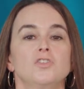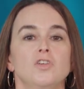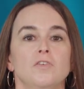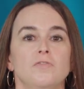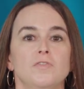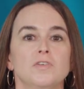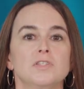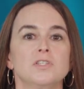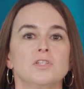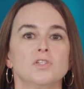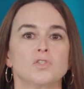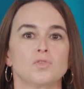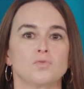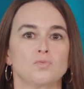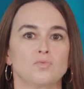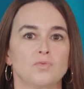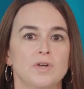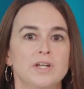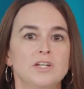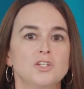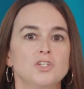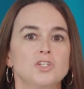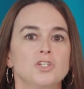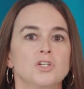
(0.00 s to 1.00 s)
surfaces
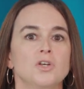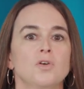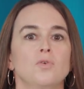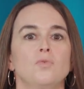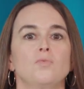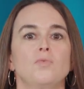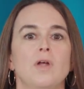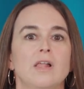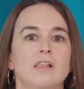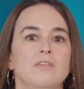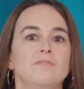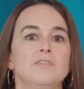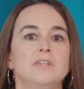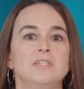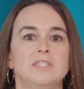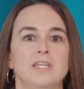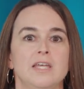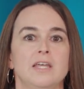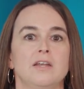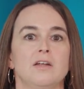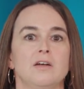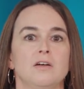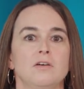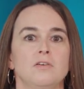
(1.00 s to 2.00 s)
rich, relevant
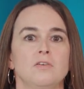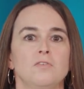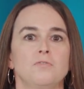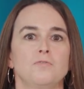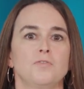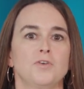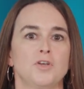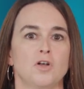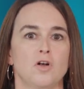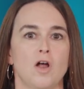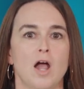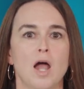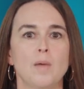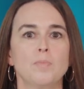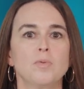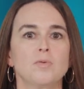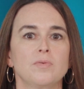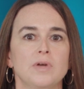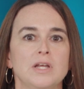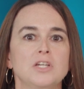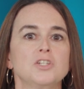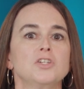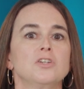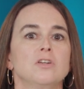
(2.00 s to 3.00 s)
data for your
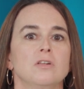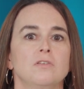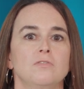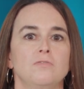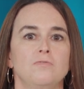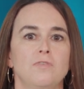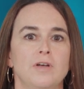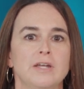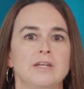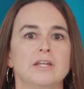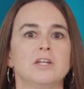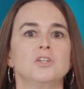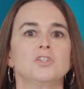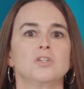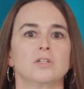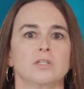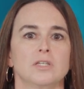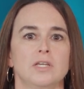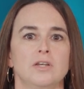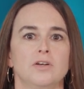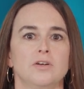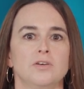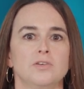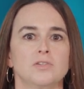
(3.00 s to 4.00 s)
operational and financial
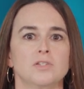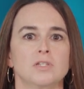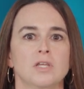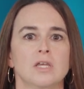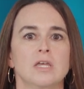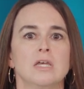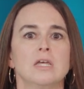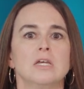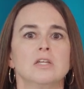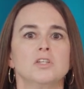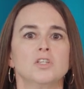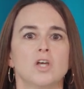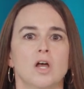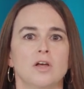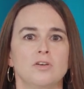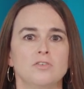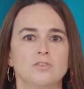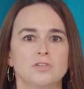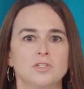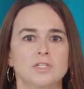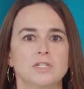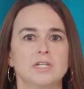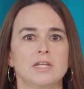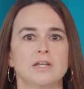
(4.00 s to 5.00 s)
leaders to
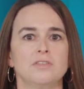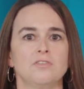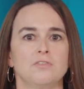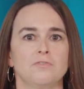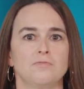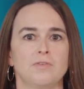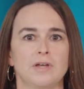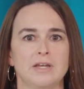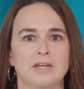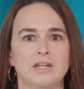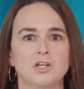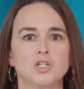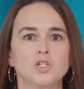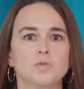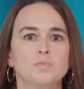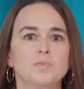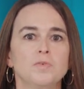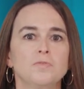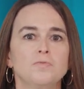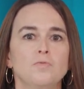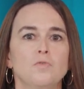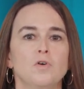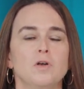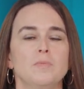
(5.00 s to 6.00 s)
understand their financial
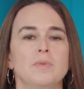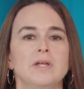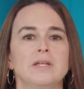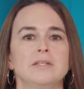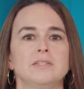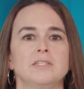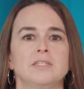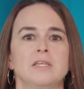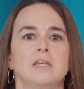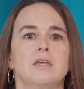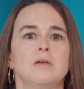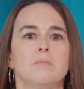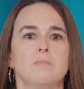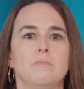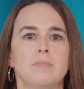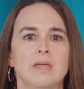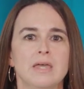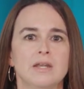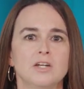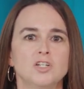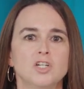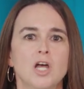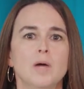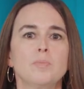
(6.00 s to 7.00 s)
performance,
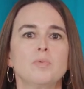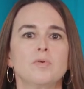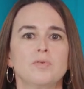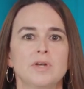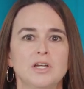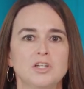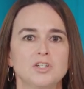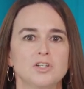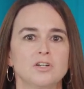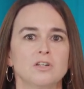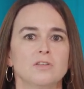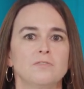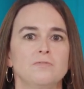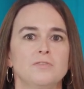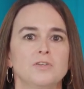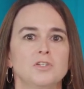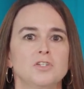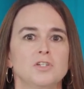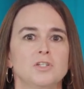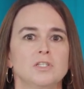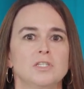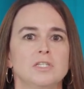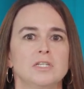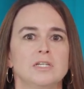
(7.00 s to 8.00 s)
manage operational
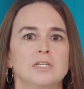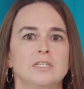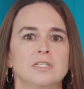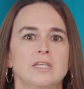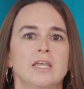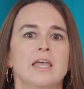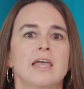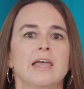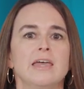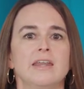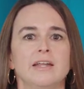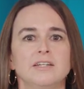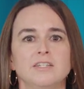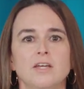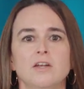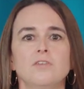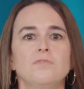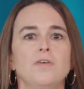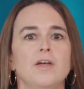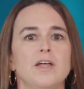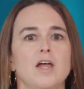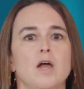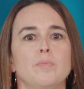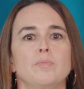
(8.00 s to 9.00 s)
efficiencies, and
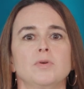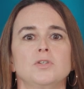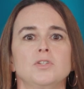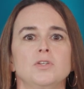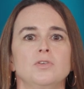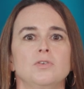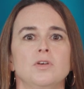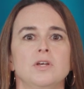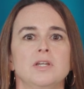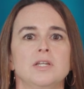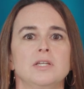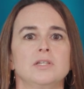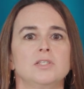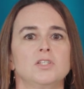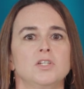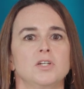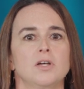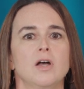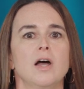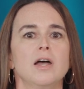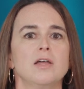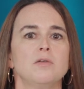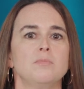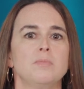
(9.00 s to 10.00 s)
identify opportunities to
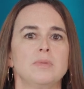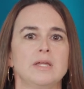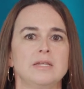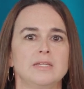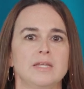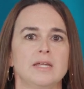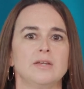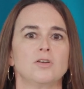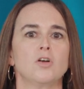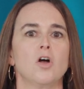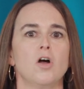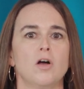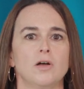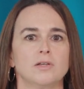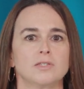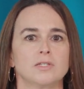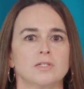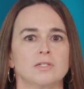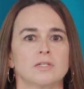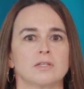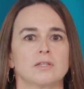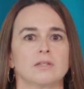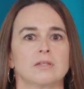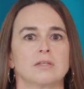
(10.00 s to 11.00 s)
cut and maintain
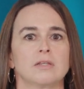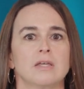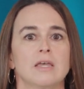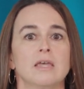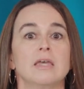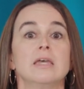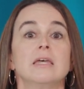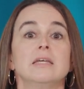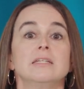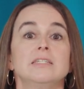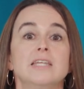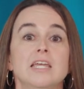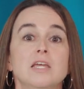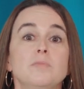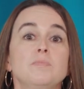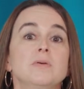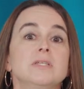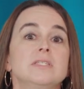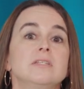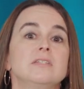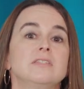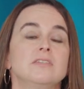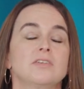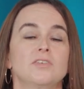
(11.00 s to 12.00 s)
costs. Take
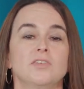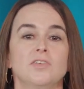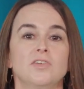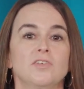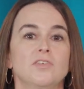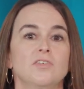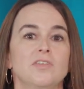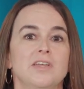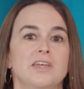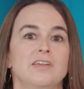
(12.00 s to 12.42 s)
business and clinical